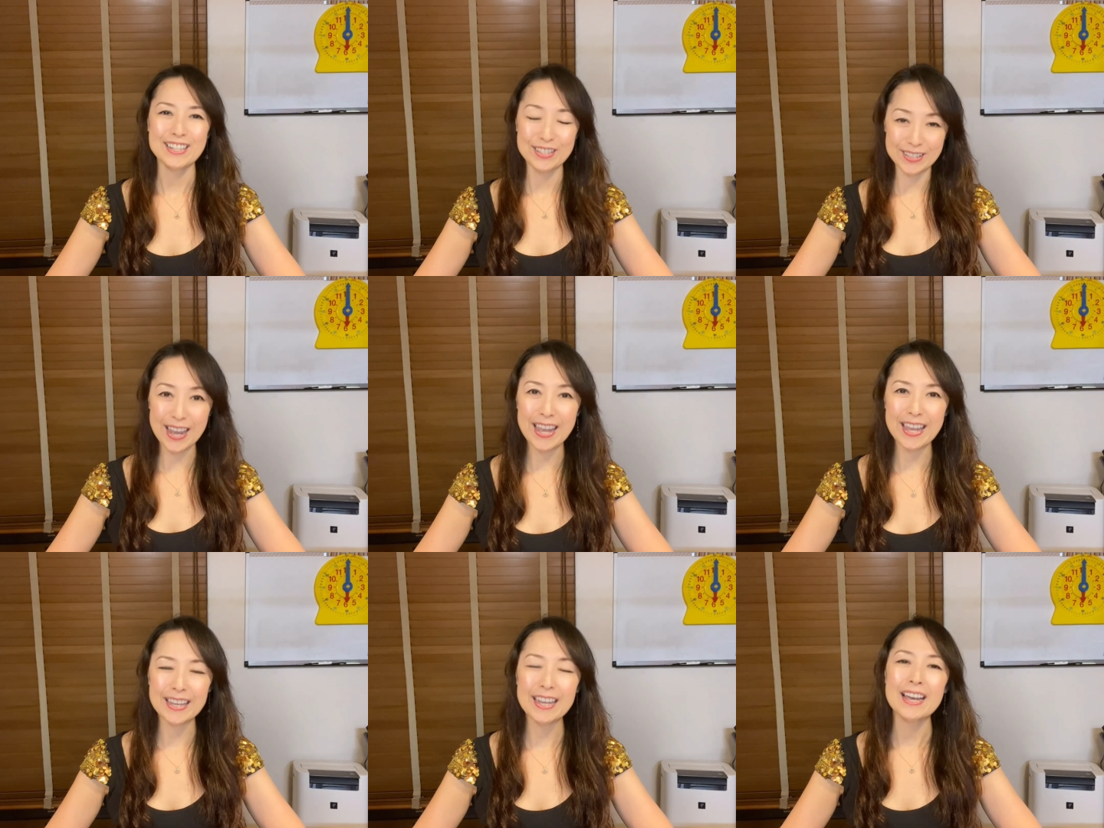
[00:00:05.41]

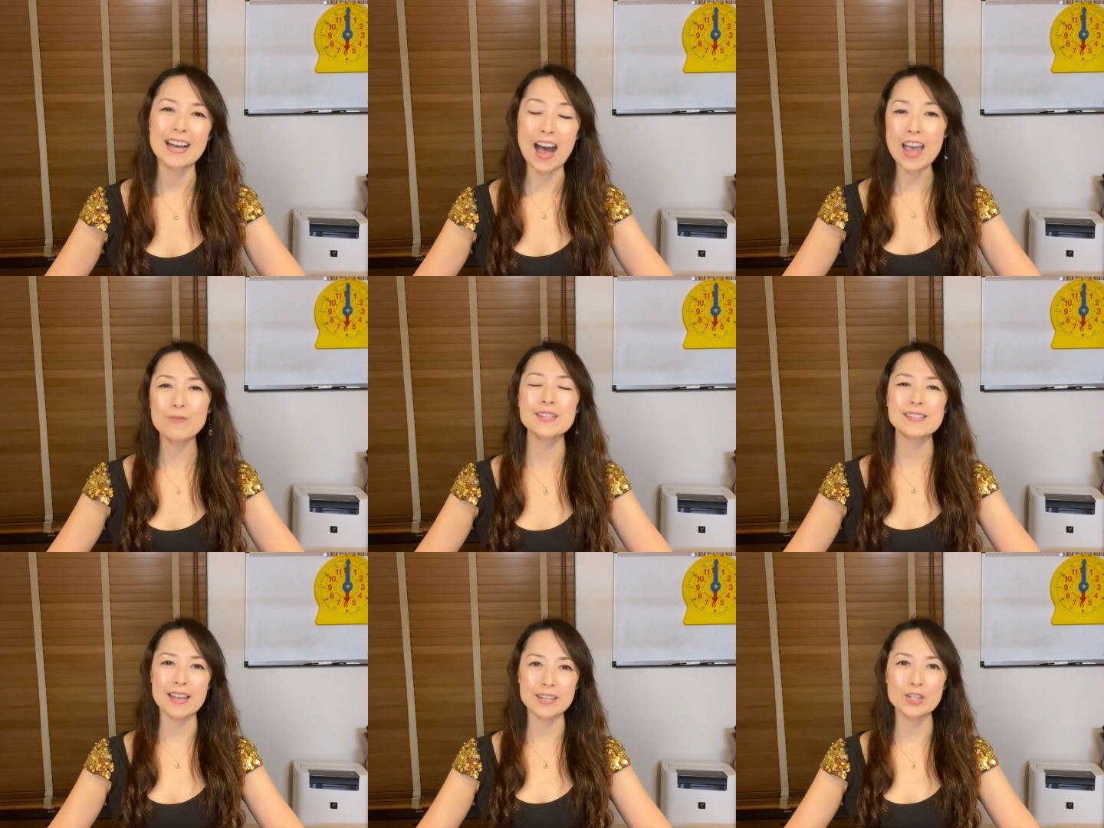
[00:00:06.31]
Today, I have
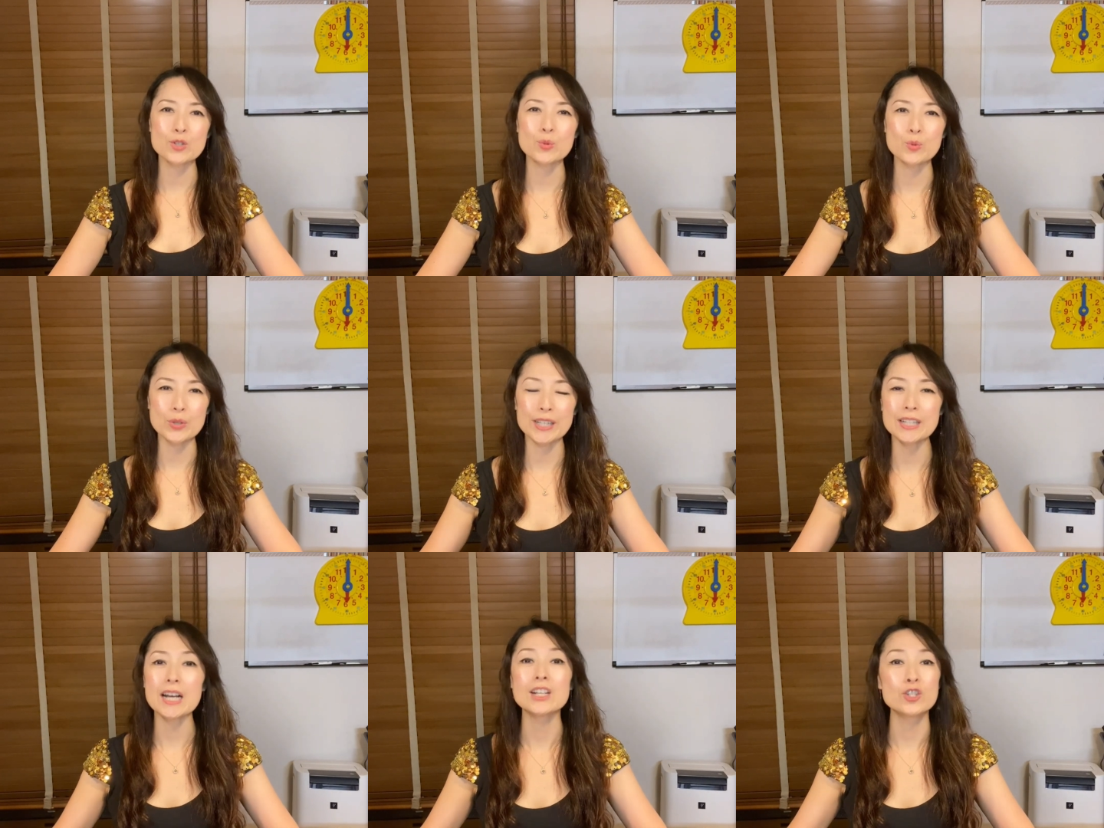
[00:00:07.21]
decided to
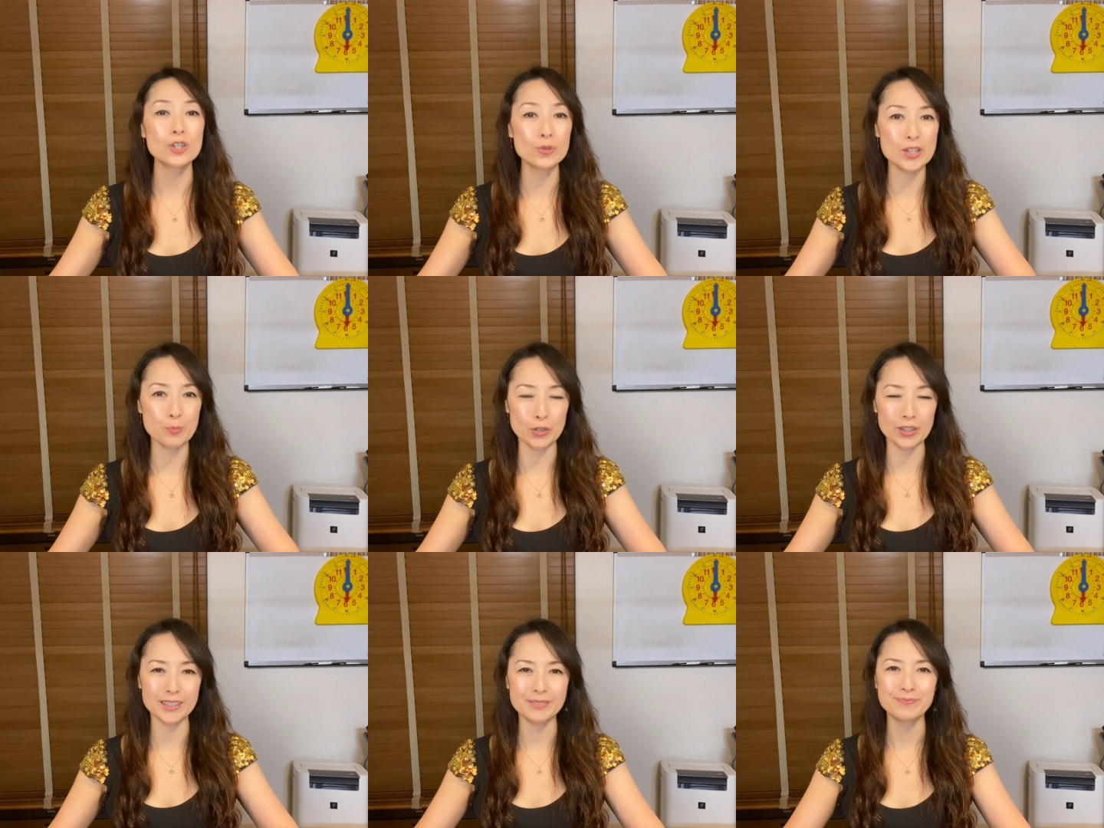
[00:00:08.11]
read a children's
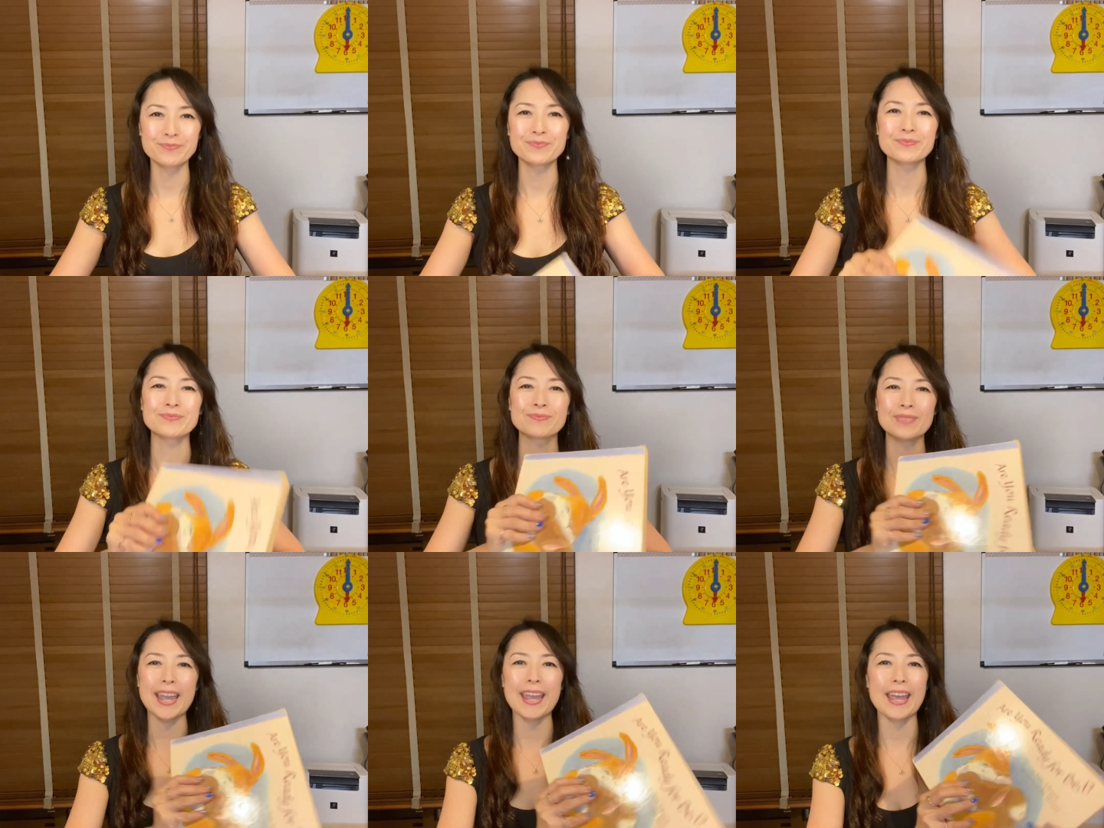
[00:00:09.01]
book.
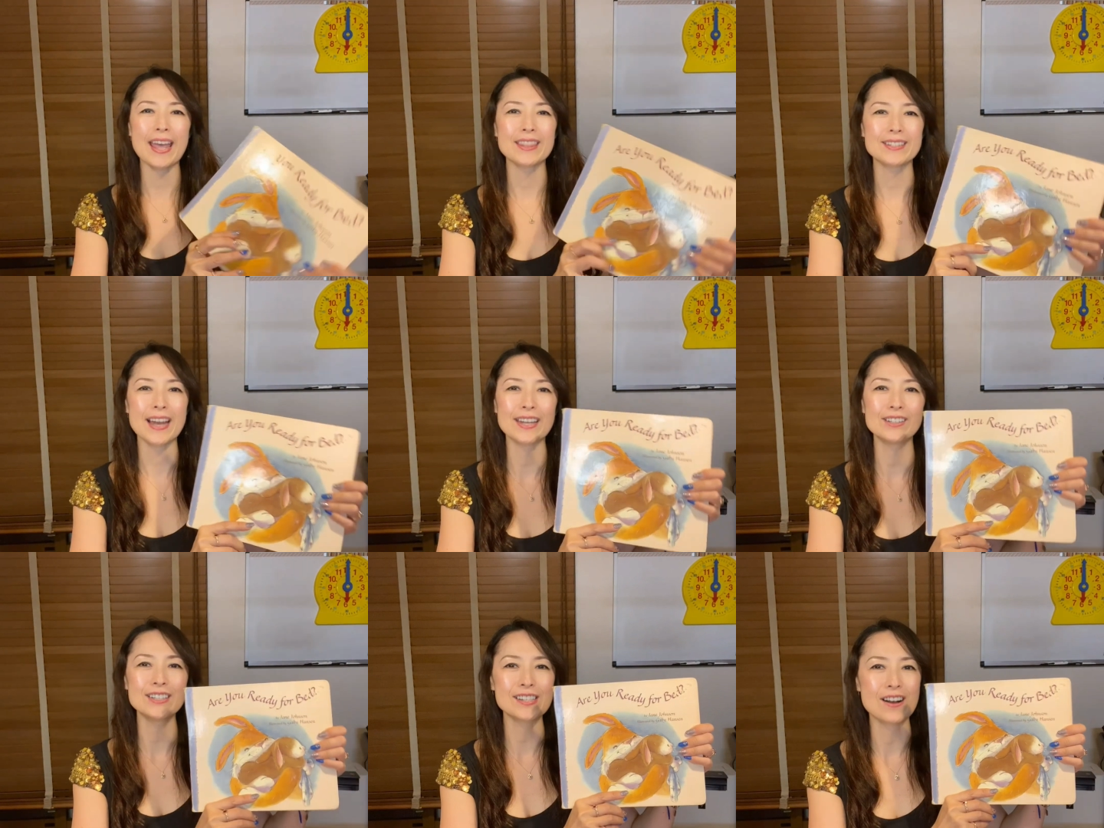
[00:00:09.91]
And the
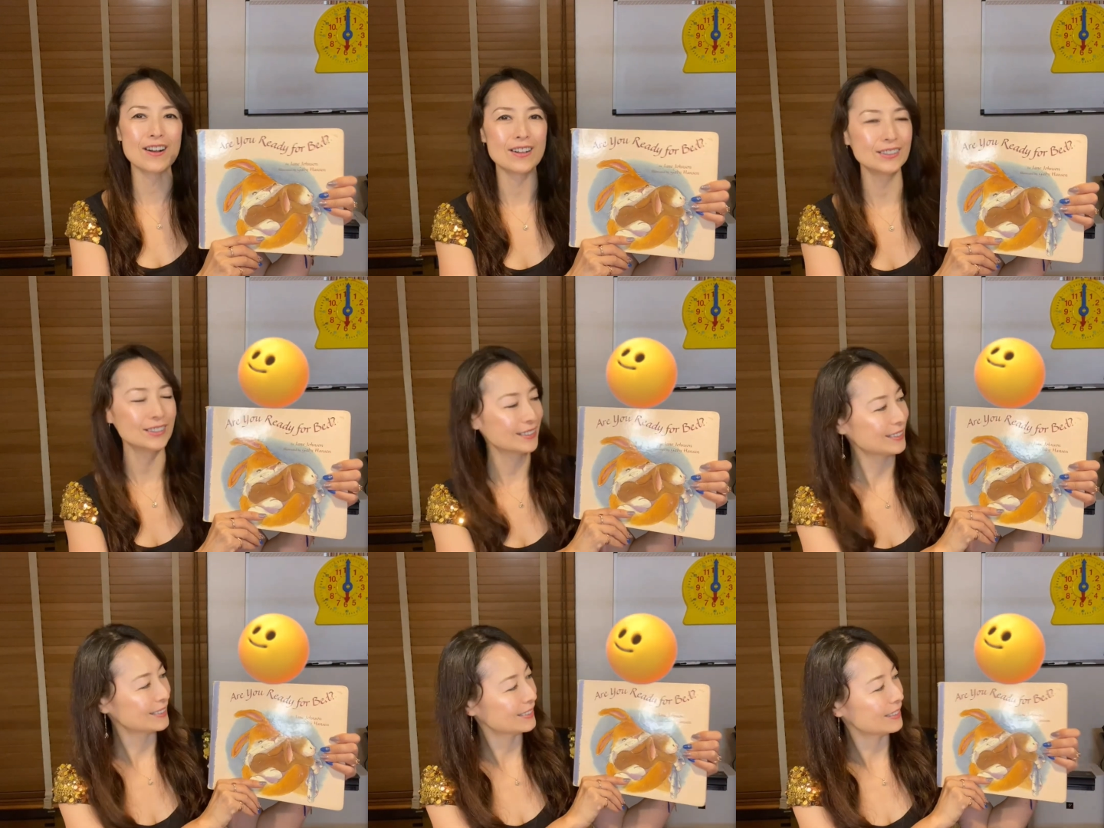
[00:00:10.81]
title is called
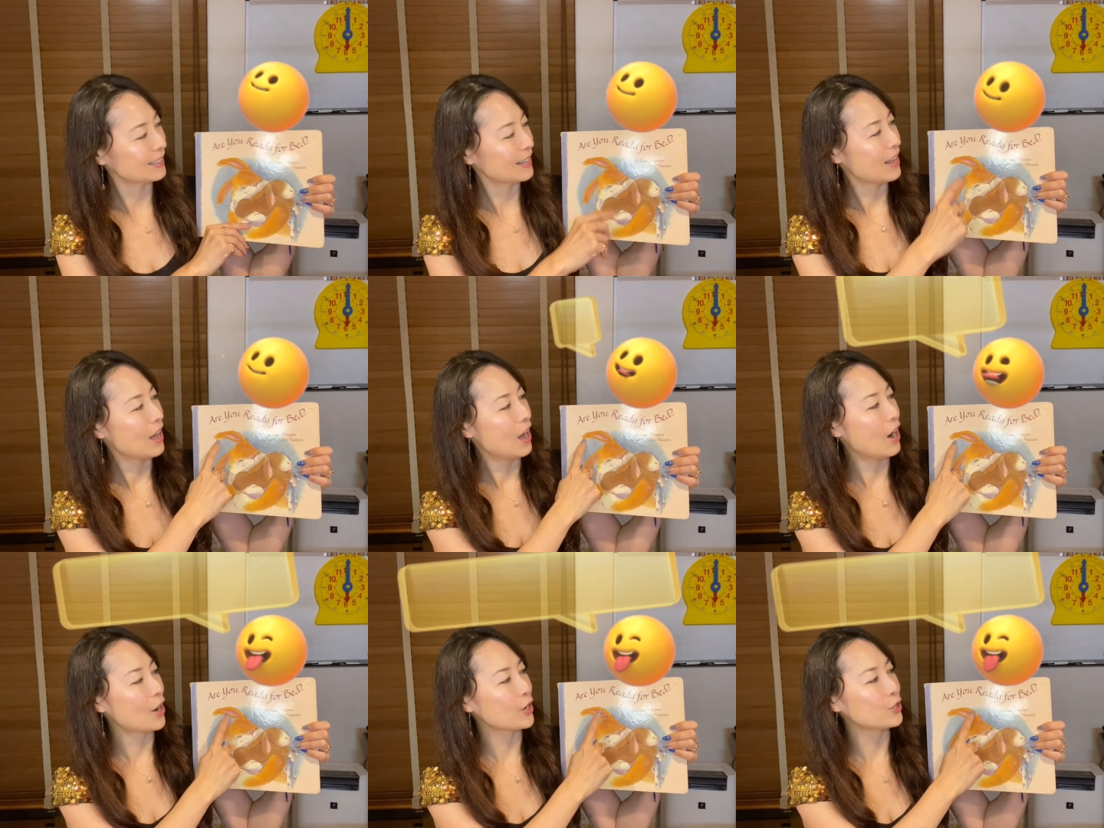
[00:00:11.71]

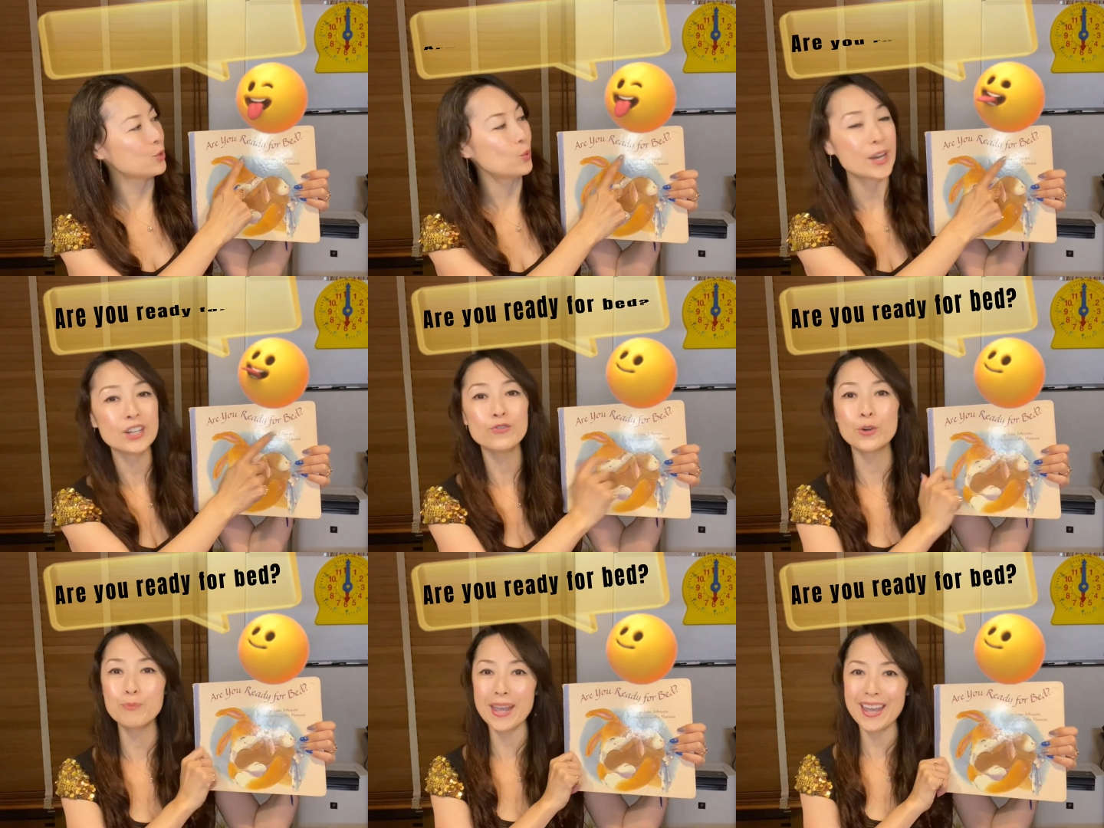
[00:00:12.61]
Are You Ready
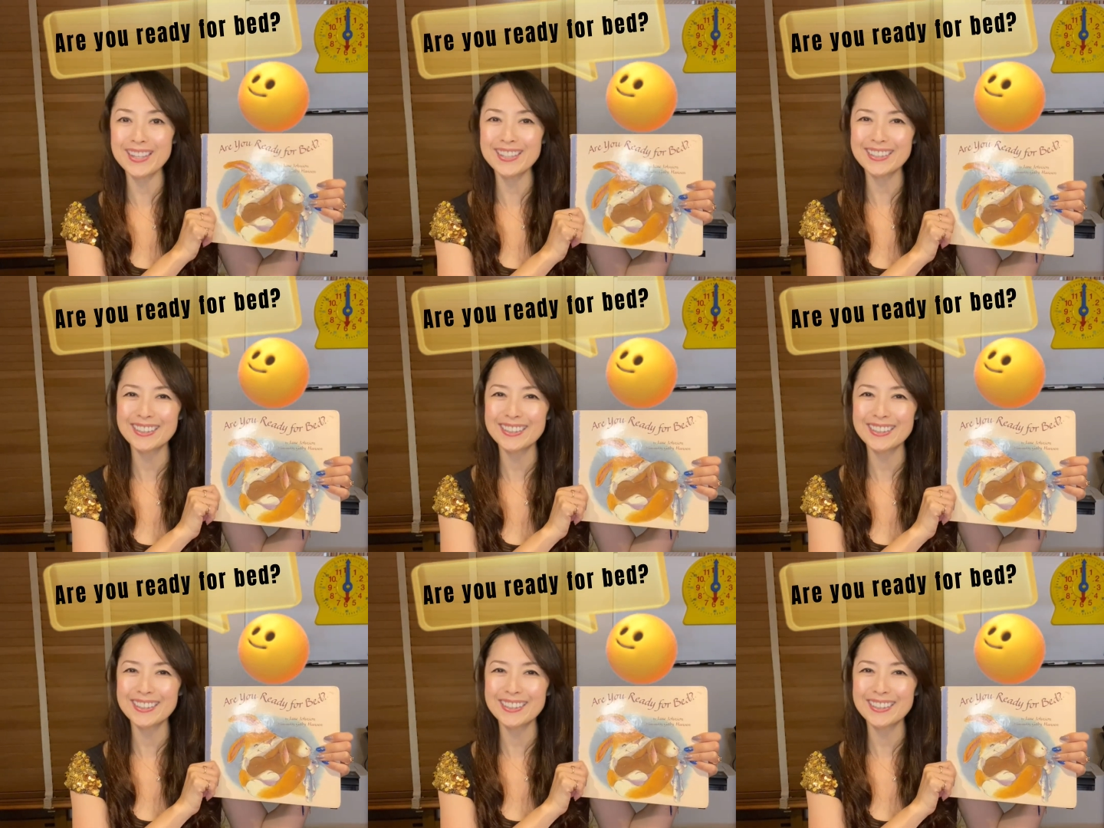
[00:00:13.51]
for Bed?